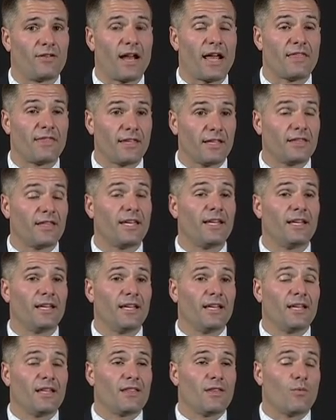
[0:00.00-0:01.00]
And I think
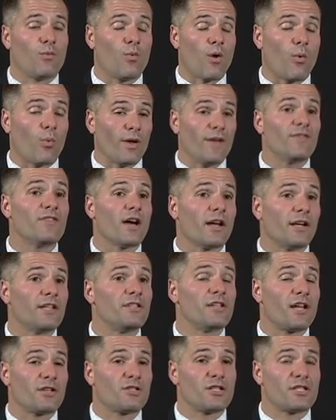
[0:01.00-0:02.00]
that what we've done in
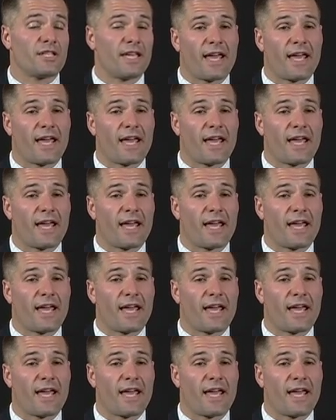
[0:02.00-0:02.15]
Dutchess